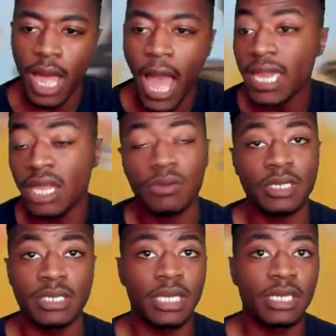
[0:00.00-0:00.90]
I can't really
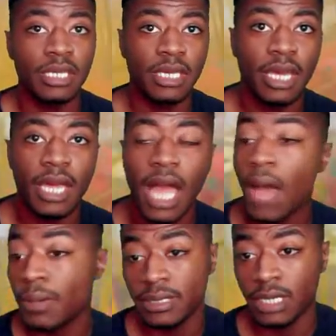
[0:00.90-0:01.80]
say anything yet. I'm
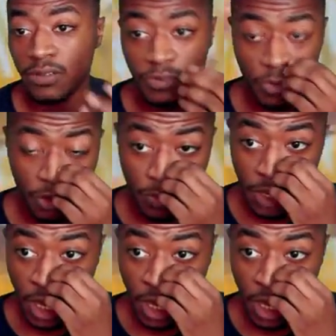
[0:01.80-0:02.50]
excited for him,